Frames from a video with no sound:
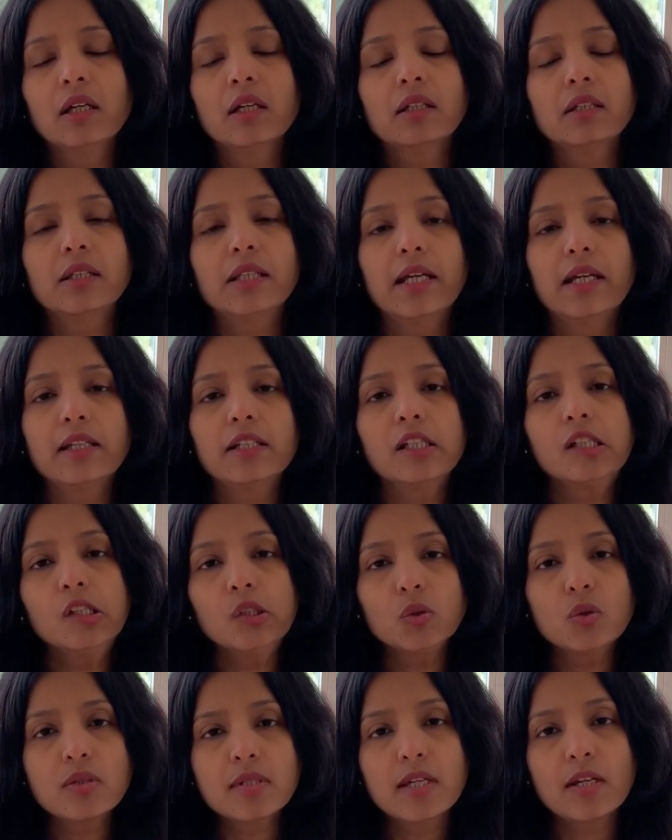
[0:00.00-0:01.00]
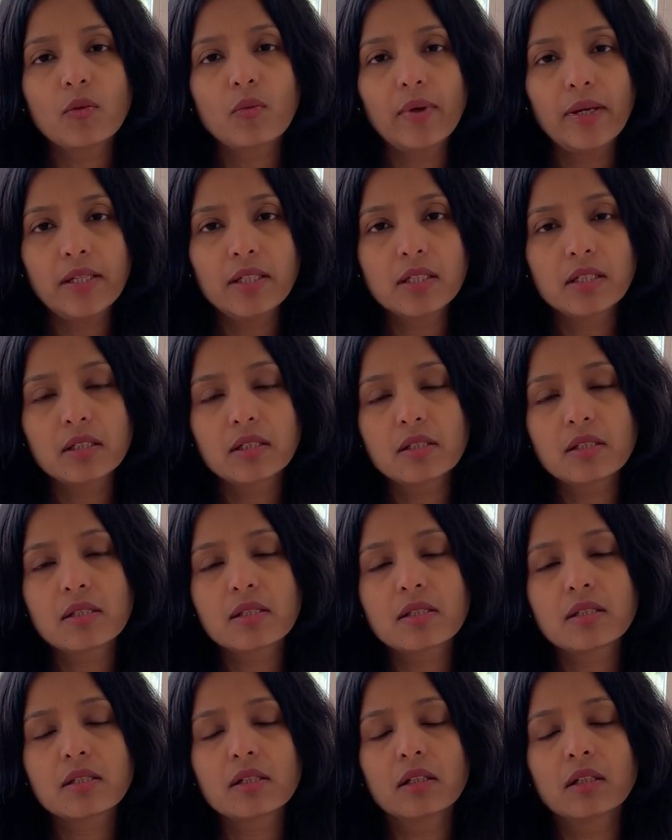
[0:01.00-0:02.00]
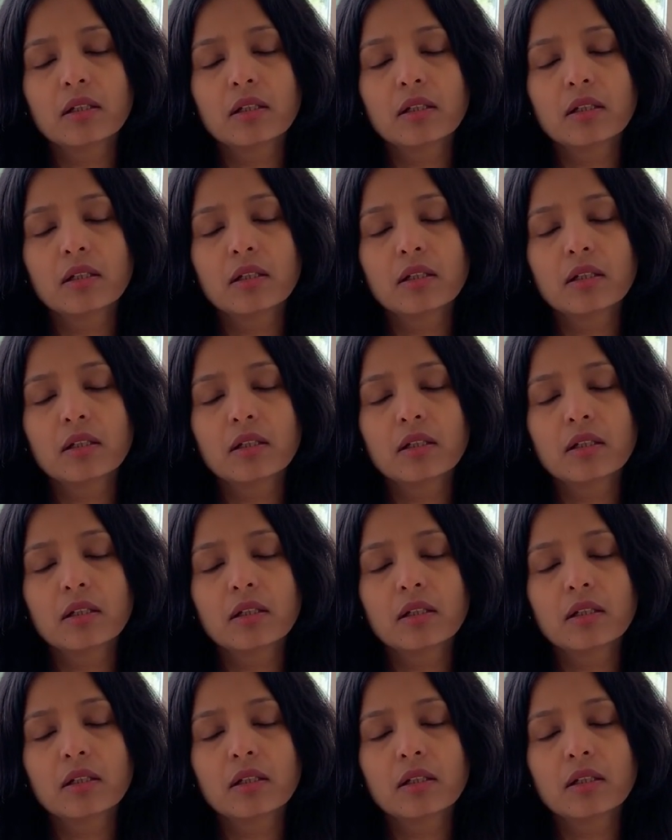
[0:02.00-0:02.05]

then losing weight is